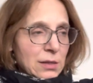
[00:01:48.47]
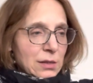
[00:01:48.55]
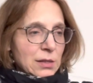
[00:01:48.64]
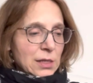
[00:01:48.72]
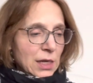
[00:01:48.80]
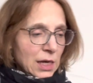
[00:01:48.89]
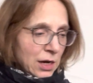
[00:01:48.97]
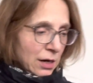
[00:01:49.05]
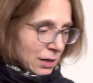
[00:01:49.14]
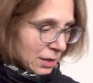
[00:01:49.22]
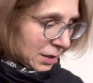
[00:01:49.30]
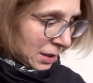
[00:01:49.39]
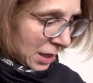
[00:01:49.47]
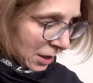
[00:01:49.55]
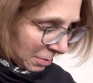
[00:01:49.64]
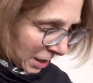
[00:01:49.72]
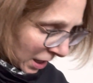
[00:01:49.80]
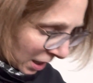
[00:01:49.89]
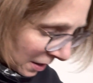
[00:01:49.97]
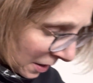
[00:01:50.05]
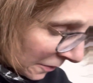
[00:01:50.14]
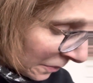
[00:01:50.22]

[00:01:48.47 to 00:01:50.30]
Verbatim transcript: sitting here near me.